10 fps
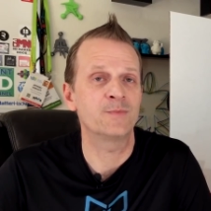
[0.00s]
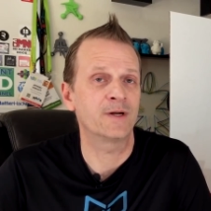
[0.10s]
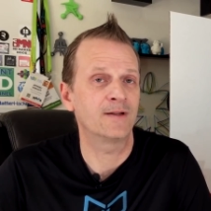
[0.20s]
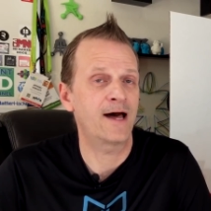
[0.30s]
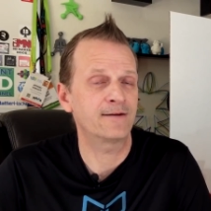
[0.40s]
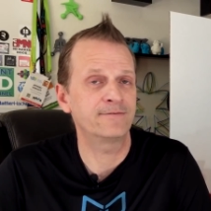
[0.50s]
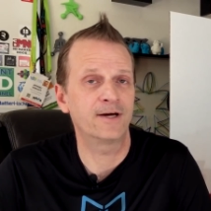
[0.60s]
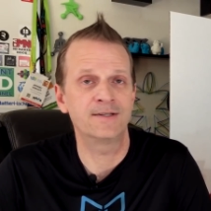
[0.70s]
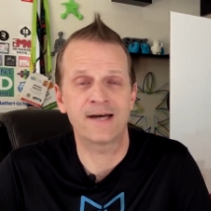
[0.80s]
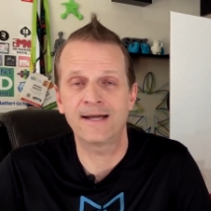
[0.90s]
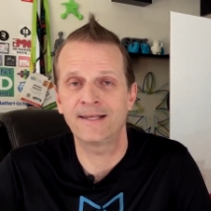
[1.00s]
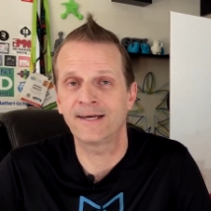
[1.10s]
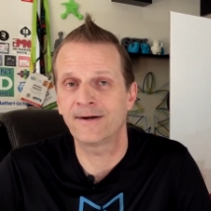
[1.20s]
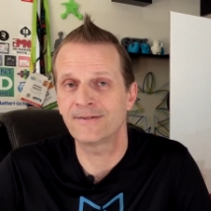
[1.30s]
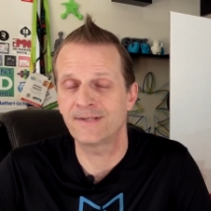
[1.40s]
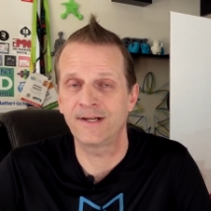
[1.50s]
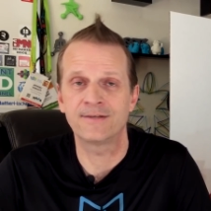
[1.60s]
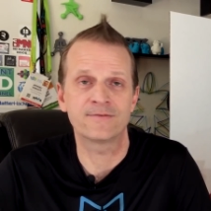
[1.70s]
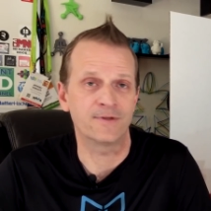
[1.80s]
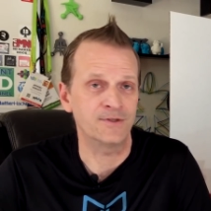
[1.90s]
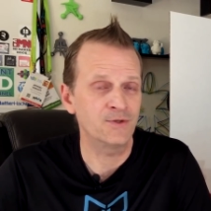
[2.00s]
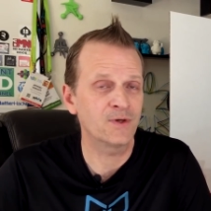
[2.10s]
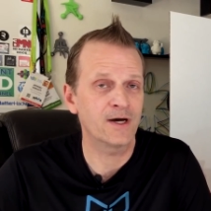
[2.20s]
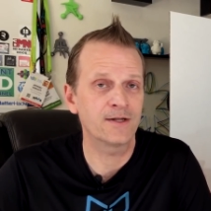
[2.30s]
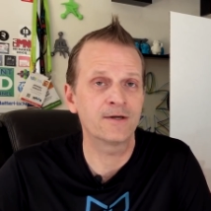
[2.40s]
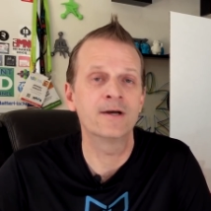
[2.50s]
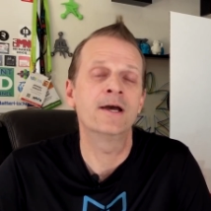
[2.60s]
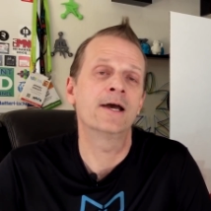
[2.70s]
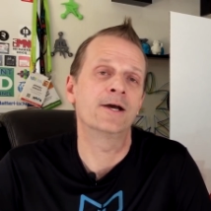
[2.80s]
It's been a lot of fun dialing in our settings for the two color